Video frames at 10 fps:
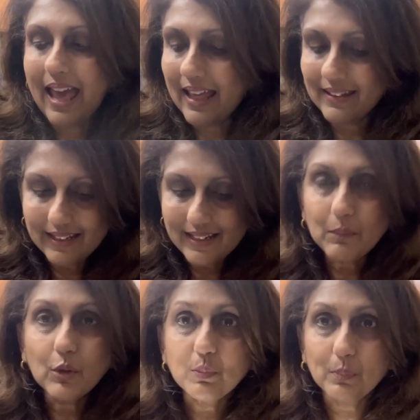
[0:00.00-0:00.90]
and then I'm
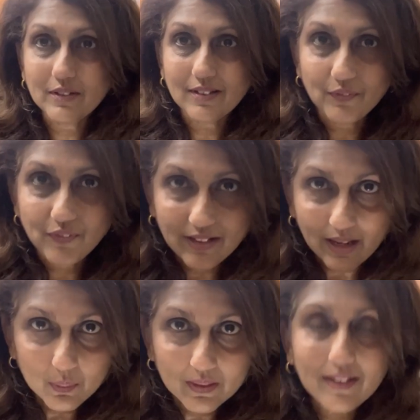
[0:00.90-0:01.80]
going to put some
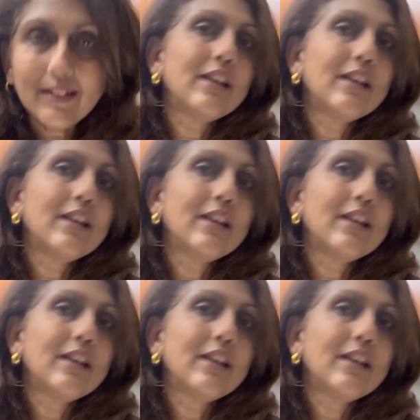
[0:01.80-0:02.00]
flour.